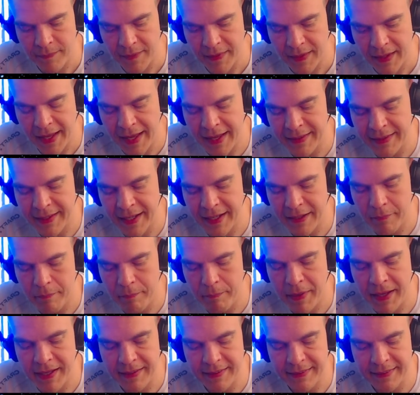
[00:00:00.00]
And then
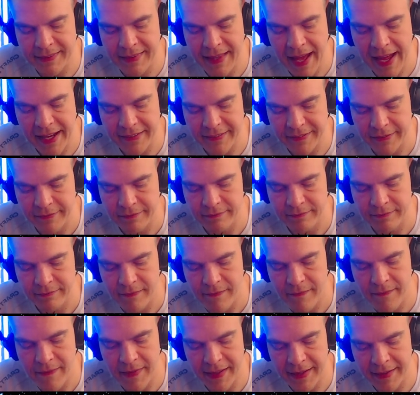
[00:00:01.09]
paint that
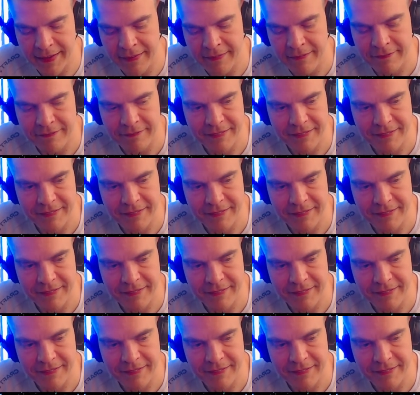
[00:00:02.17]
thing.